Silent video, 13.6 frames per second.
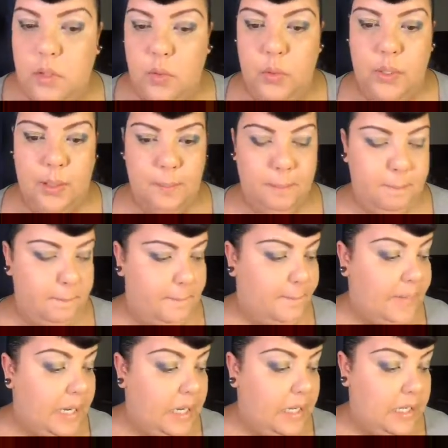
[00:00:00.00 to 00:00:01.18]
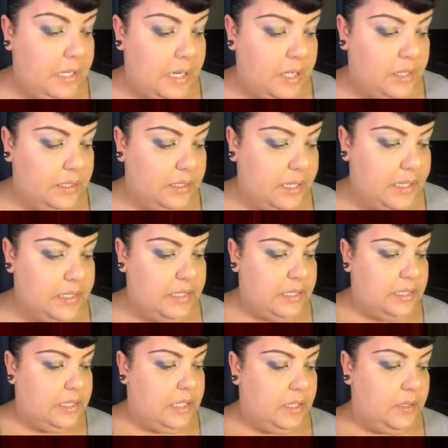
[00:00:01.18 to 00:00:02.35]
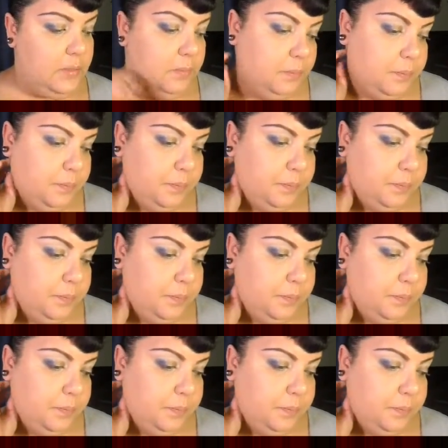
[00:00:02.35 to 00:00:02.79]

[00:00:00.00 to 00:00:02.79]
Okay. Now that that's done,